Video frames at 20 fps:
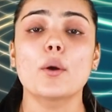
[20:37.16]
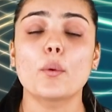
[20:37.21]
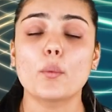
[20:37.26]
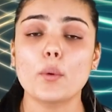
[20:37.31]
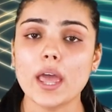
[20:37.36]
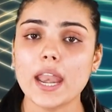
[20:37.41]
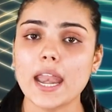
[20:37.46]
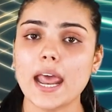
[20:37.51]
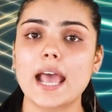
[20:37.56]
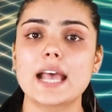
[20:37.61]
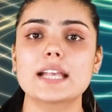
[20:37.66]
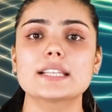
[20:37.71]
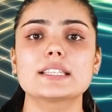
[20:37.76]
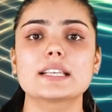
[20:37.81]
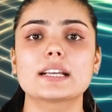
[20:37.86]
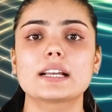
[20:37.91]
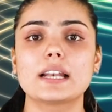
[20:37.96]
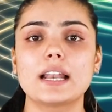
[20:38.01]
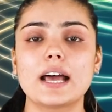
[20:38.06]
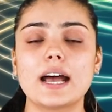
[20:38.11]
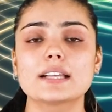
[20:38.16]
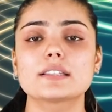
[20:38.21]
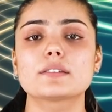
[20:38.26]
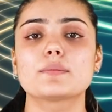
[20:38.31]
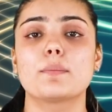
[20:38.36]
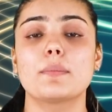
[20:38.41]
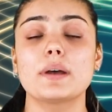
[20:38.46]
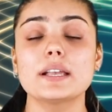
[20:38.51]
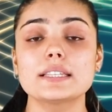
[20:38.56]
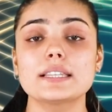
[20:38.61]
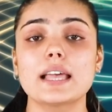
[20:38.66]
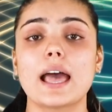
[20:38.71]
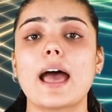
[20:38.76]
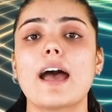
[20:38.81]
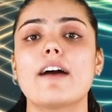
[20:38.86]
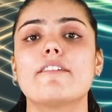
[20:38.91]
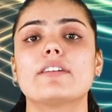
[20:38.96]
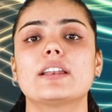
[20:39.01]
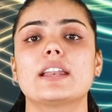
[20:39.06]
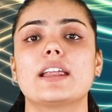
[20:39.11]
whereas the class must
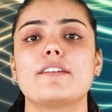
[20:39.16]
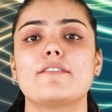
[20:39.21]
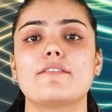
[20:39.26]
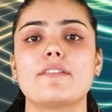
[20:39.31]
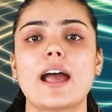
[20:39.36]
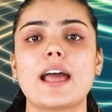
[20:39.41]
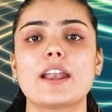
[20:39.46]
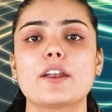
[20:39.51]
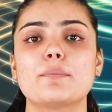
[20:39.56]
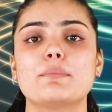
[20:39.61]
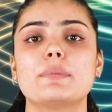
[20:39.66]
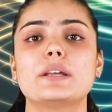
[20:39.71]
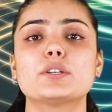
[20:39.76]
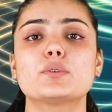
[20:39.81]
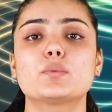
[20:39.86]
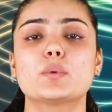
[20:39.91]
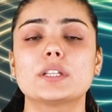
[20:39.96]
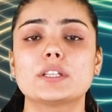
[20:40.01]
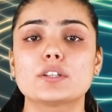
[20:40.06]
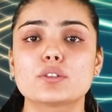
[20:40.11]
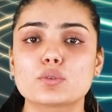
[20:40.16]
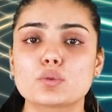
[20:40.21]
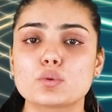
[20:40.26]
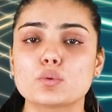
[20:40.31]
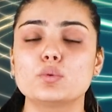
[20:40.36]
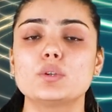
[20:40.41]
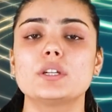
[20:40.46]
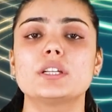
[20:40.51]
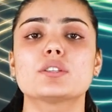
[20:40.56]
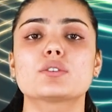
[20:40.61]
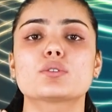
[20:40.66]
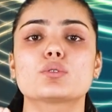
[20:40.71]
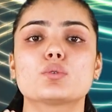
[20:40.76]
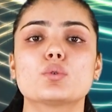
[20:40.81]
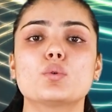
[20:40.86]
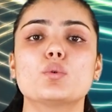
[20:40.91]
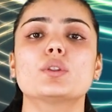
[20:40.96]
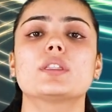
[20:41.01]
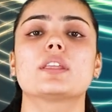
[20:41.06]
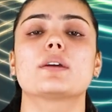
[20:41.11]
have an environment where the students
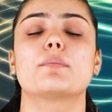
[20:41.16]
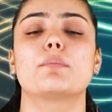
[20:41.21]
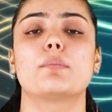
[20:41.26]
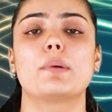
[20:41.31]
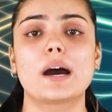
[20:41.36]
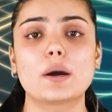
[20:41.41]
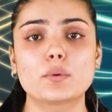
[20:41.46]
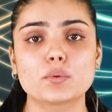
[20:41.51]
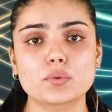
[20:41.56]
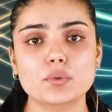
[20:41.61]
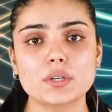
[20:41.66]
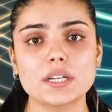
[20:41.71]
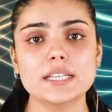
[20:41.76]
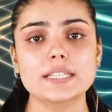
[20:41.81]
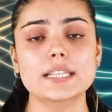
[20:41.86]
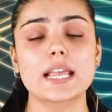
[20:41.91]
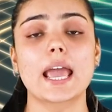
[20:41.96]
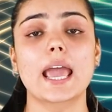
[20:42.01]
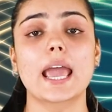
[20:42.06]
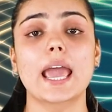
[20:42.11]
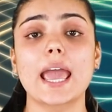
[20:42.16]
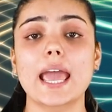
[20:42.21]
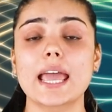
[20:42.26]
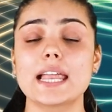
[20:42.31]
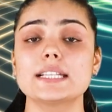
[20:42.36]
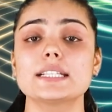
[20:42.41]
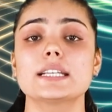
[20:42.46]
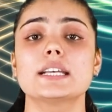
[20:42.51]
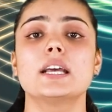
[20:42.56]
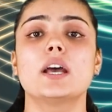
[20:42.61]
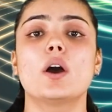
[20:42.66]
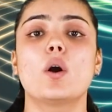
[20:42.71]
know their boundaries and